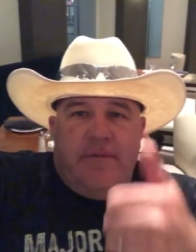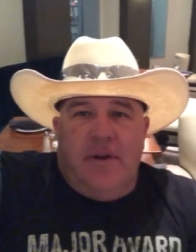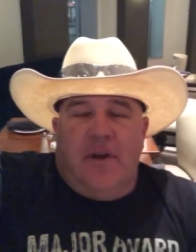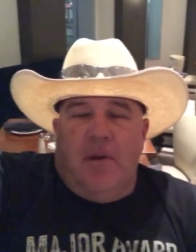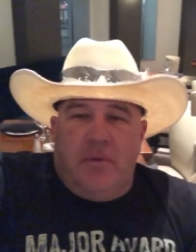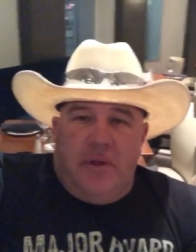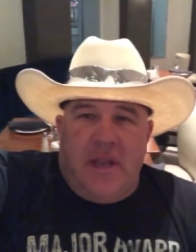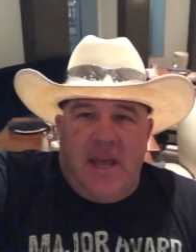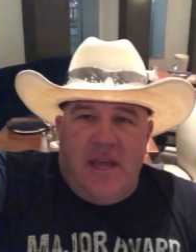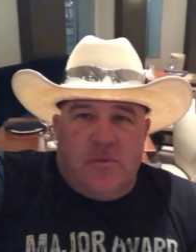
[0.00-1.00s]
fun couple of
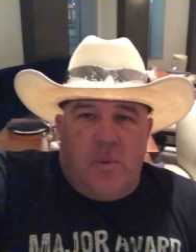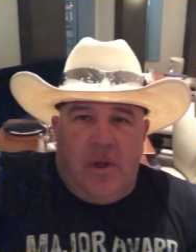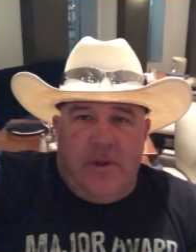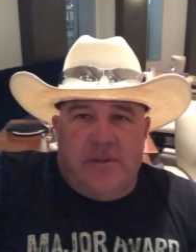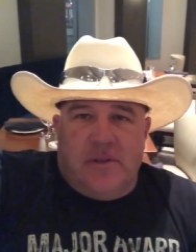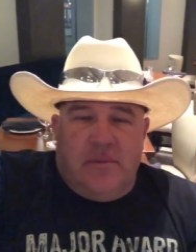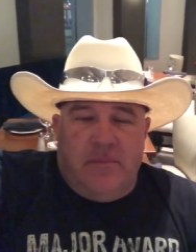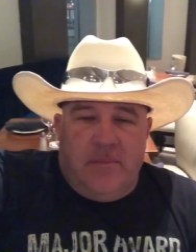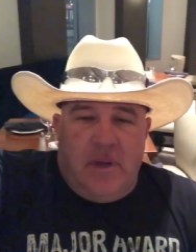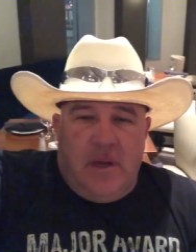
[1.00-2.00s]
days welding some
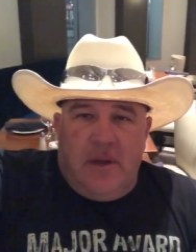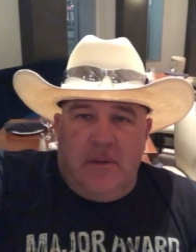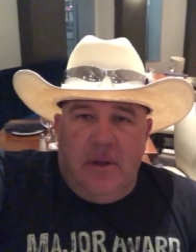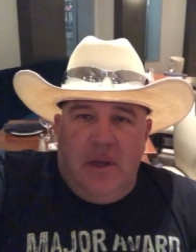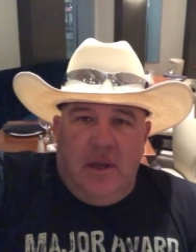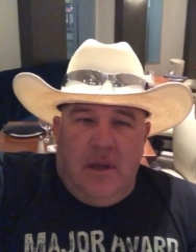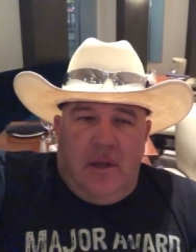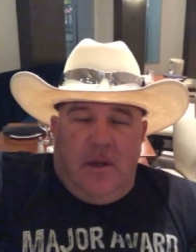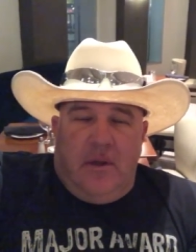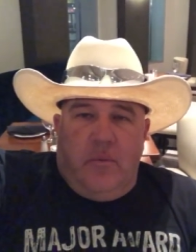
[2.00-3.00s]
uh,
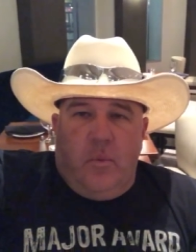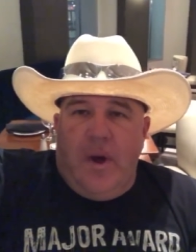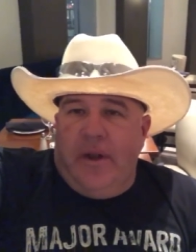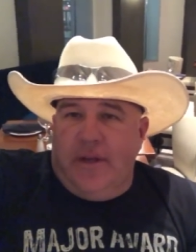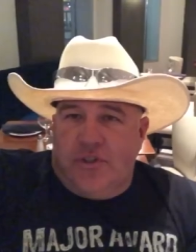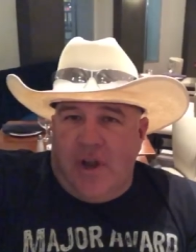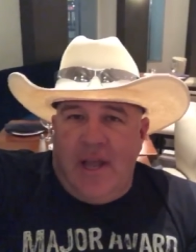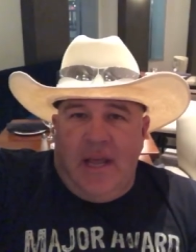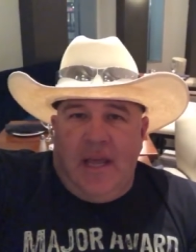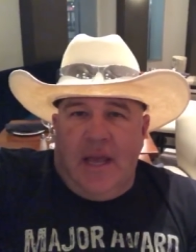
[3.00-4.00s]
welding
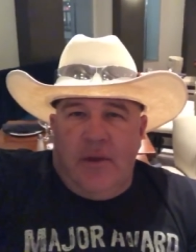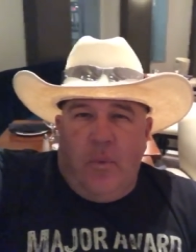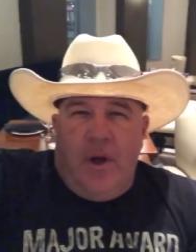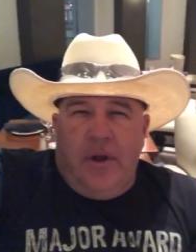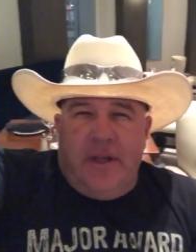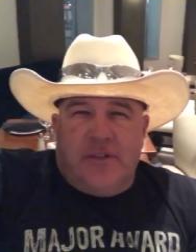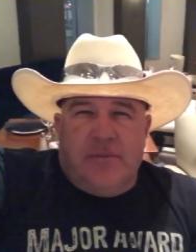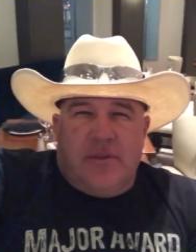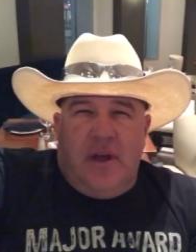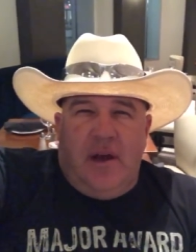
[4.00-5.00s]
training and welding some
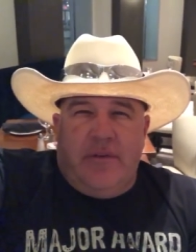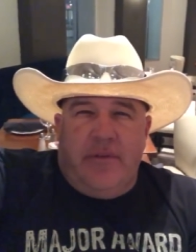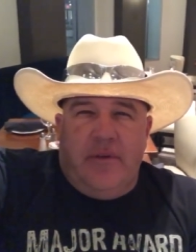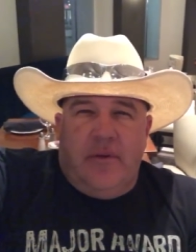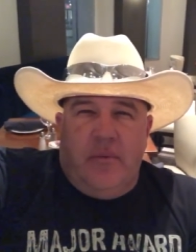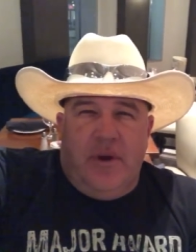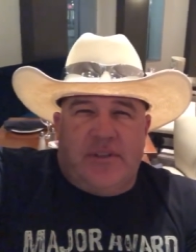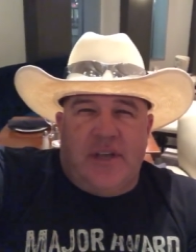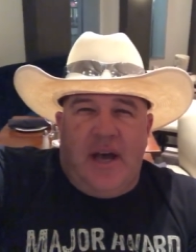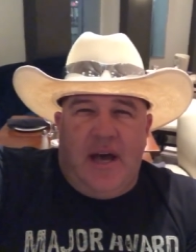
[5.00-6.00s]
stuff.
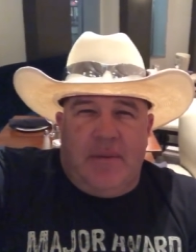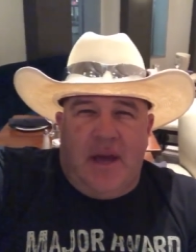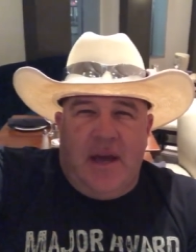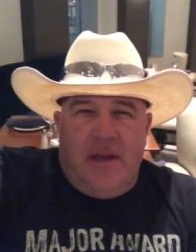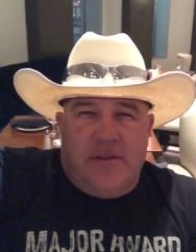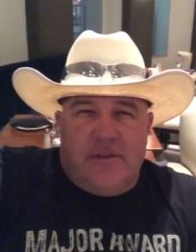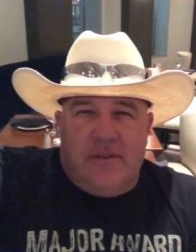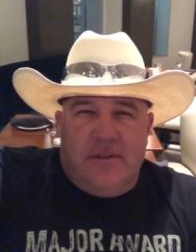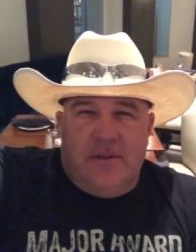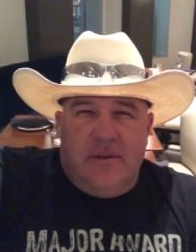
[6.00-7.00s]
What's up, guys?
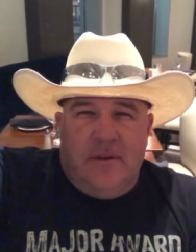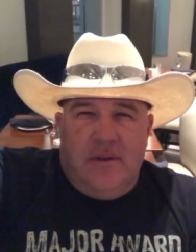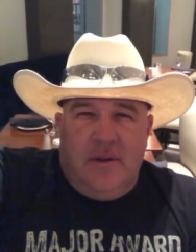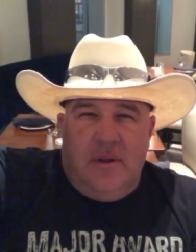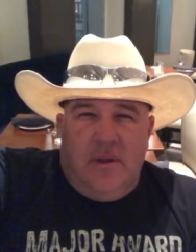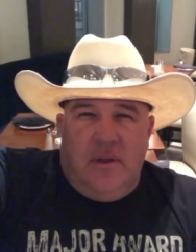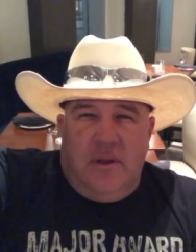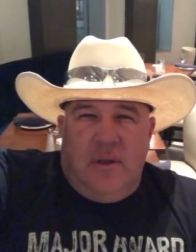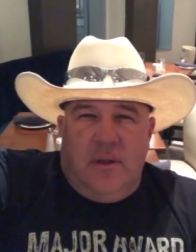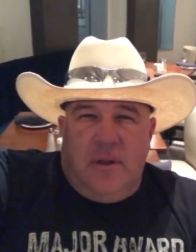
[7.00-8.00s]

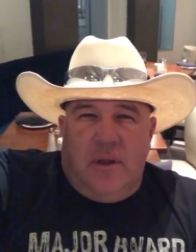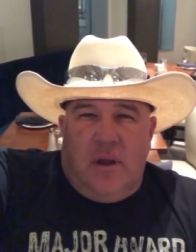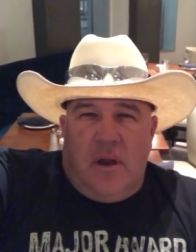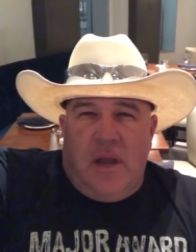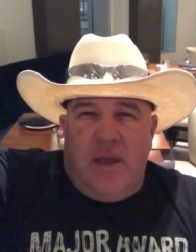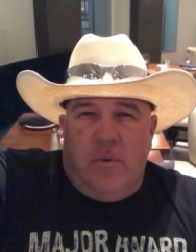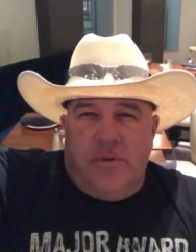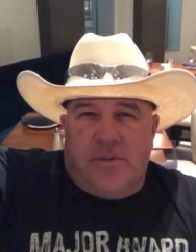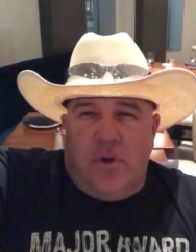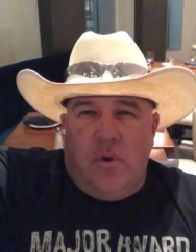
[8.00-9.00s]
All right, well,
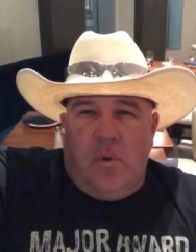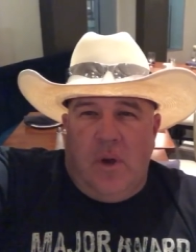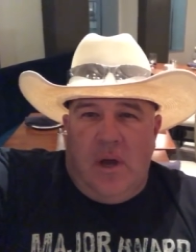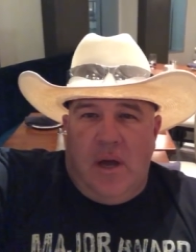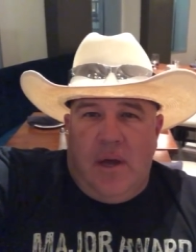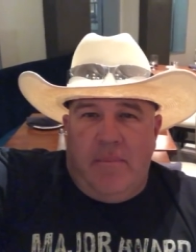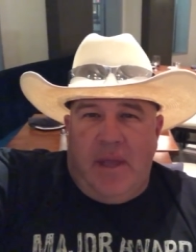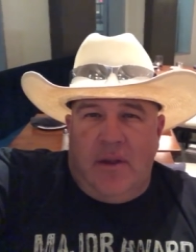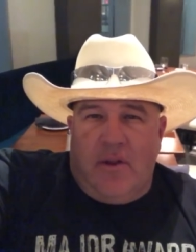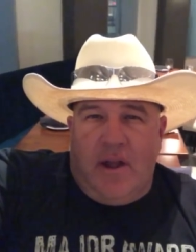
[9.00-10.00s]
so uh,
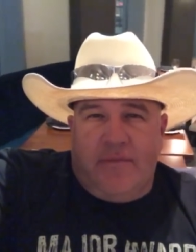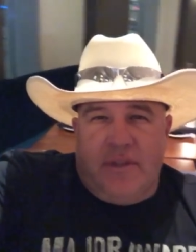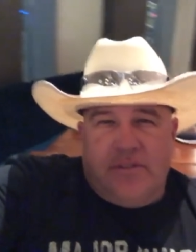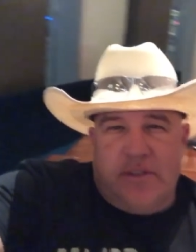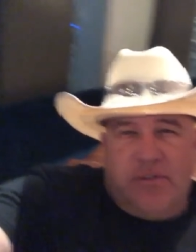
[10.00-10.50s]
Mancrafting says